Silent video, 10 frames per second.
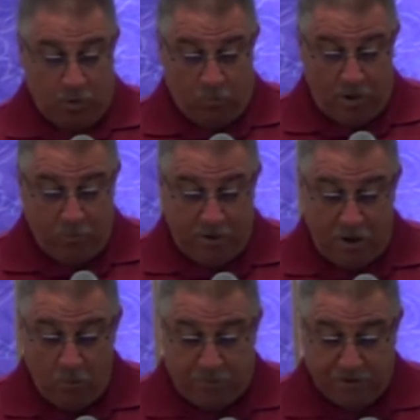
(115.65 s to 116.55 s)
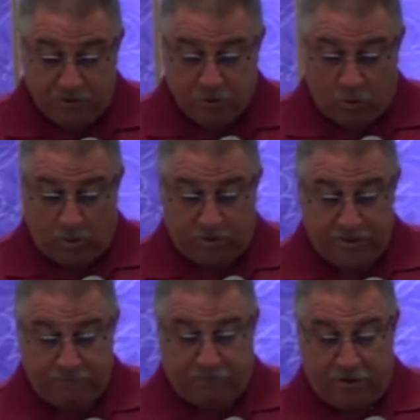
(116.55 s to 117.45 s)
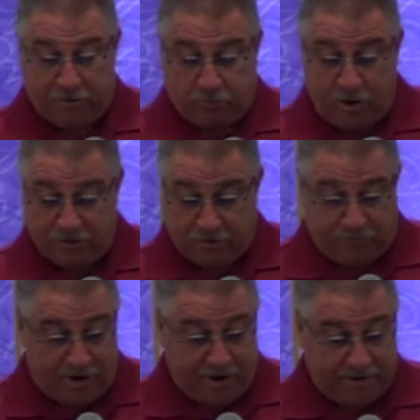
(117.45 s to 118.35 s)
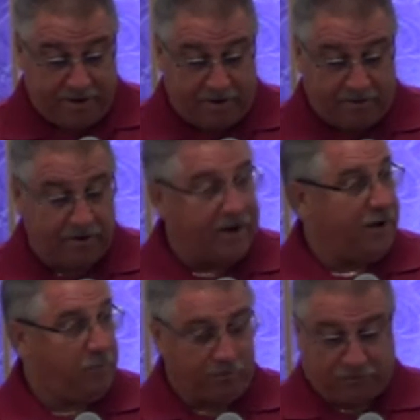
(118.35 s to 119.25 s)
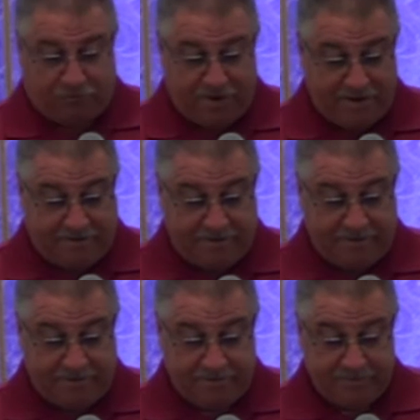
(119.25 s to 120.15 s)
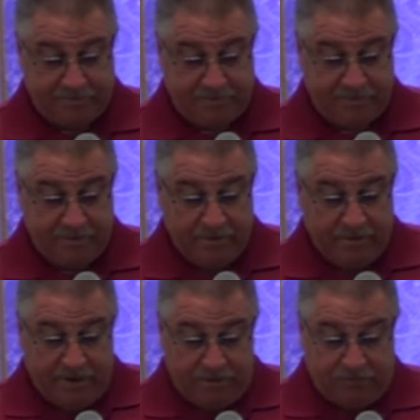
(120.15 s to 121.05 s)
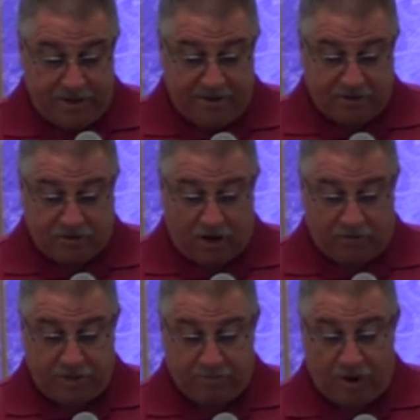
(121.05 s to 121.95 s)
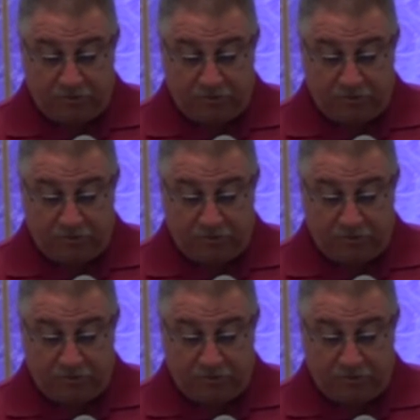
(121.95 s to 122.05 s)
Well, when we opened the door and felt a rush of hot air, I almost fainted. And then I saw them.